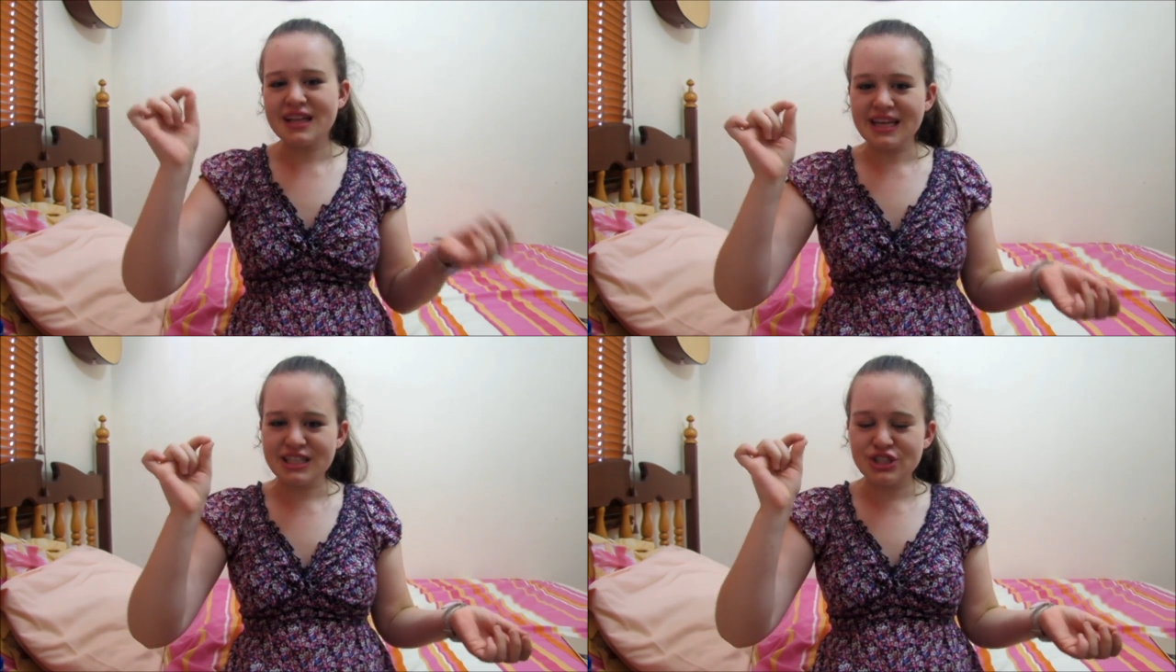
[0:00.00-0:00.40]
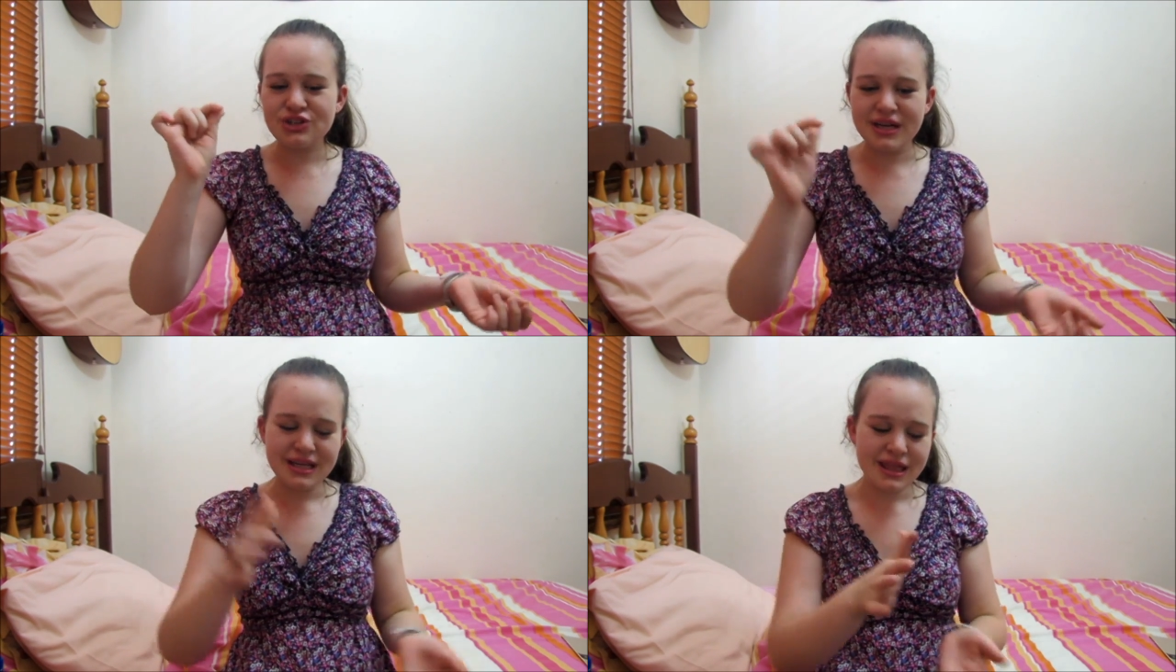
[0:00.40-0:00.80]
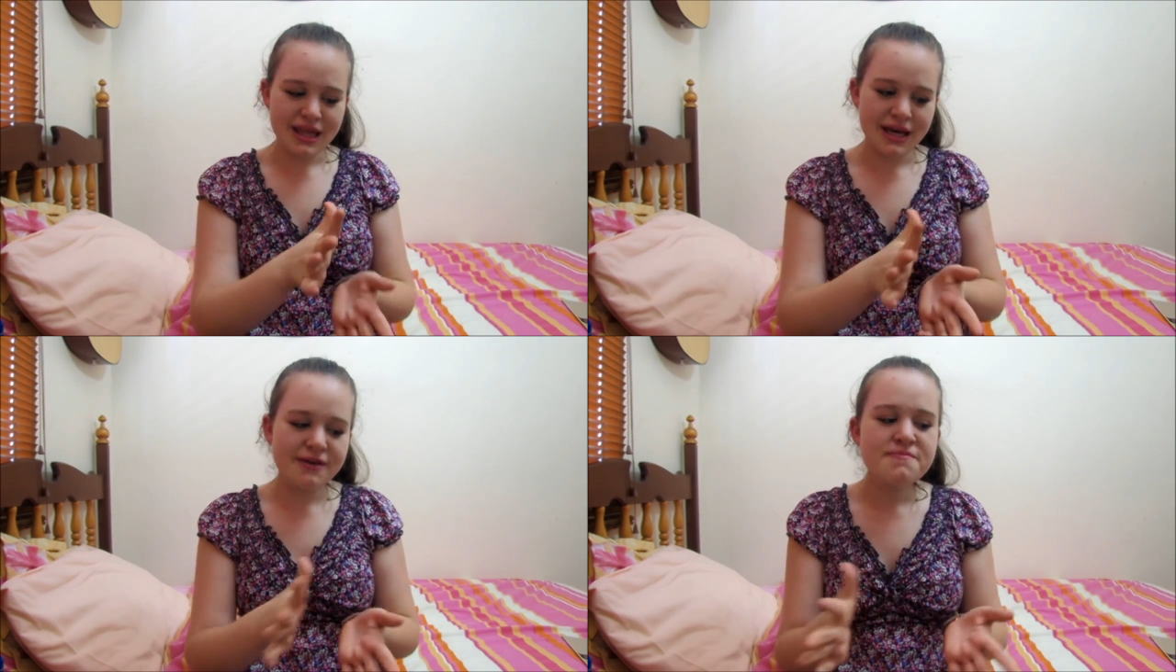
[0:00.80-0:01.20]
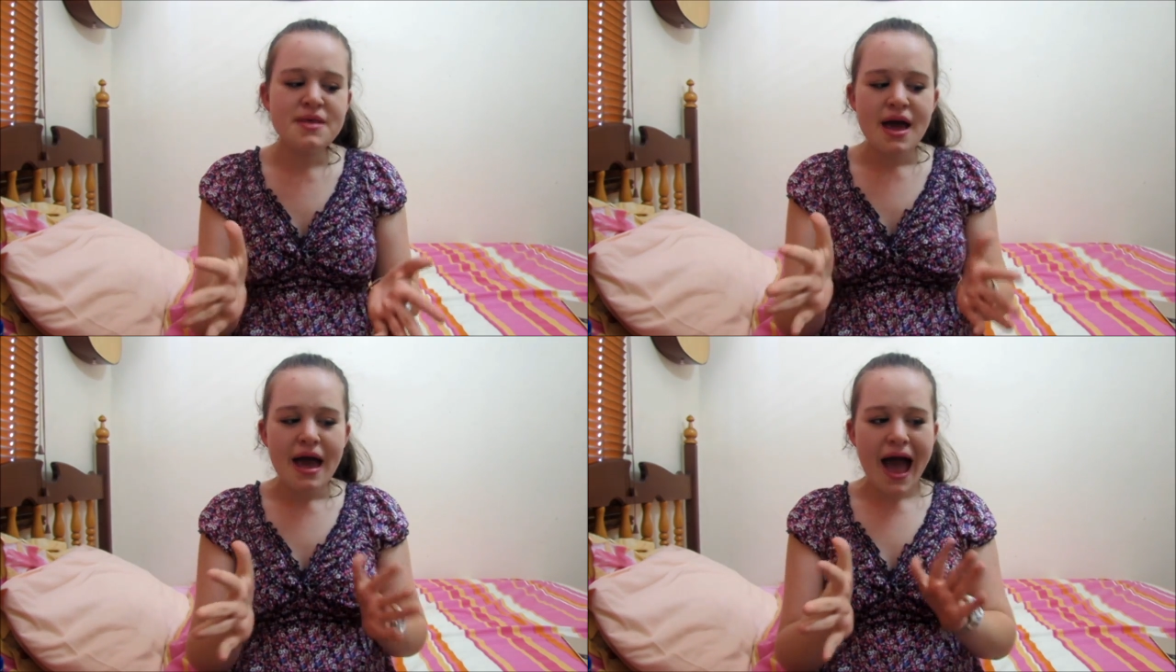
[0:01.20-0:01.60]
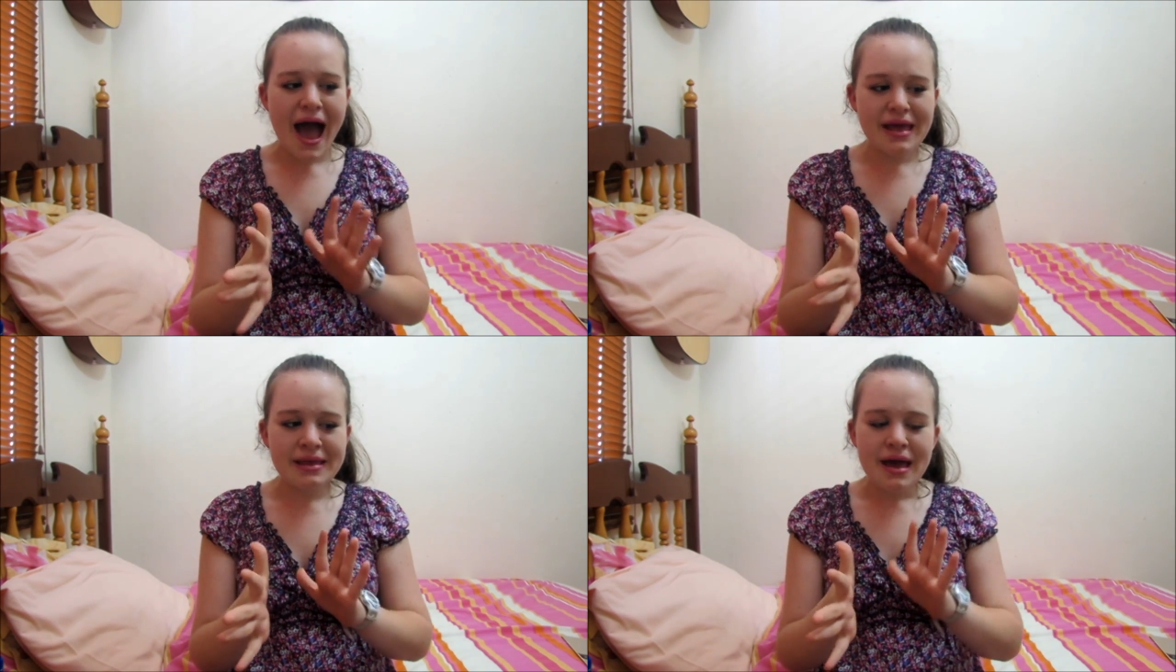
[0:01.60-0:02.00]
like string thing,
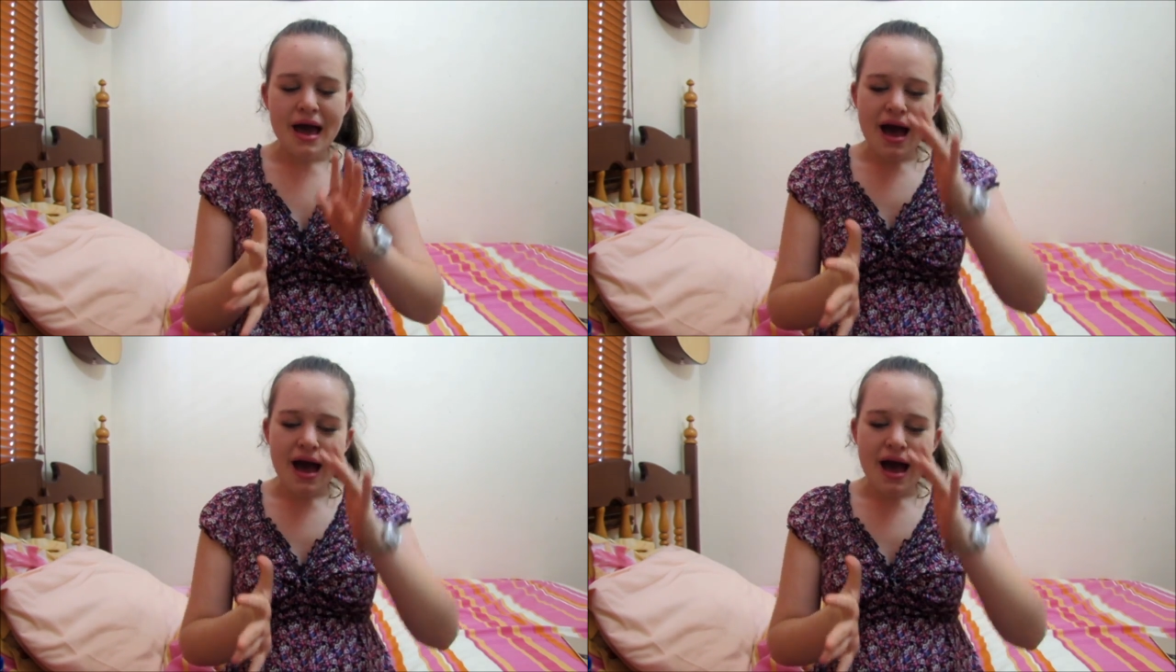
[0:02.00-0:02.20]
and